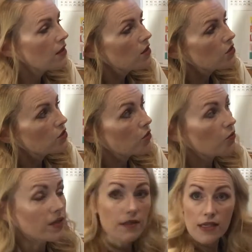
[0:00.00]
So
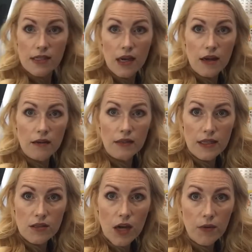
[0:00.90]
once Seesaw
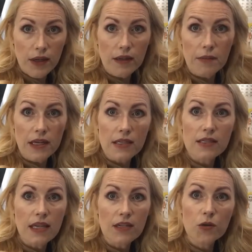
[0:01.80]
gets going, I'm going to
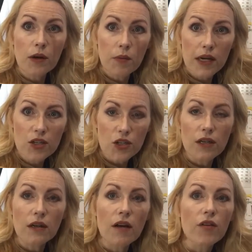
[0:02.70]
send you a
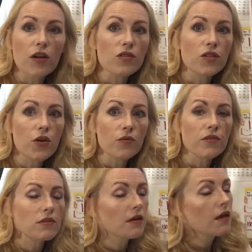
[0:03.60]
picture of our zones